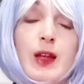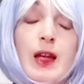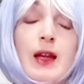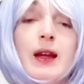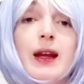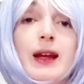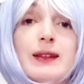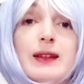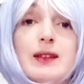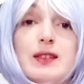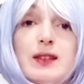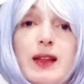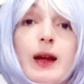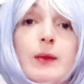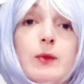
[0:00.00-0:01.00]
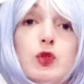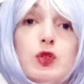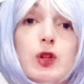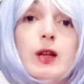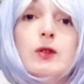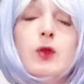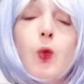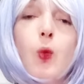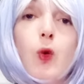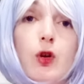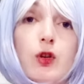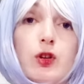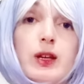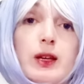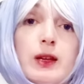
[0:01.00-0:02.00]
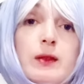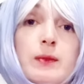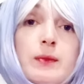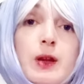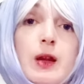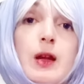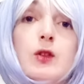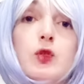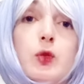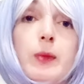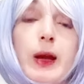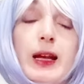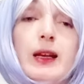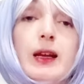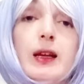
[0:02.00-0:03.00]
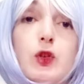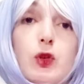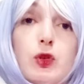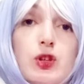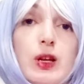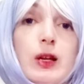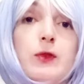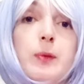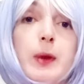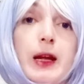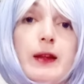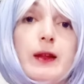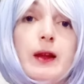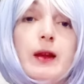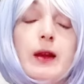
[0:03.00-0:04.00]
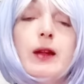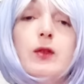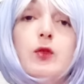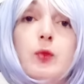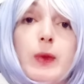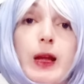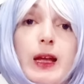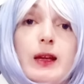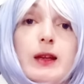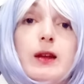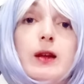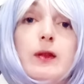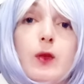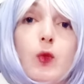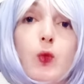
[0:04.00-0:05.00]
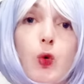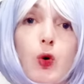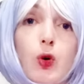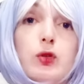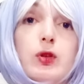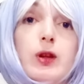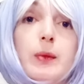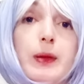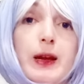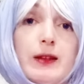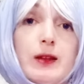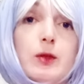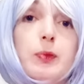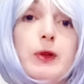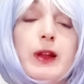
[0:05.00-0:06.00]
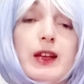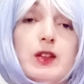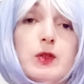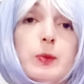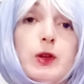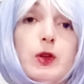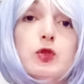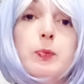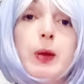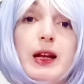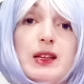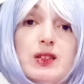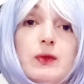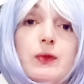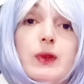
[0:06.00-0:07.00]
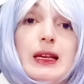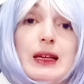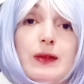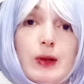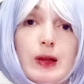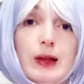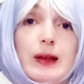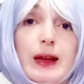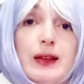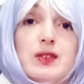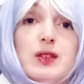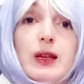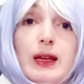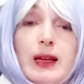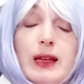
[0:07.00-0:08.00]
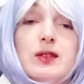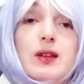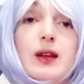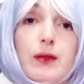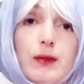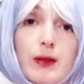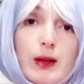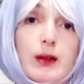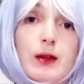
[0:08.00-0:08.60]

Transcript: And it's time to start working to make yourself better and to make the world a better place, because passive evilness is a thing.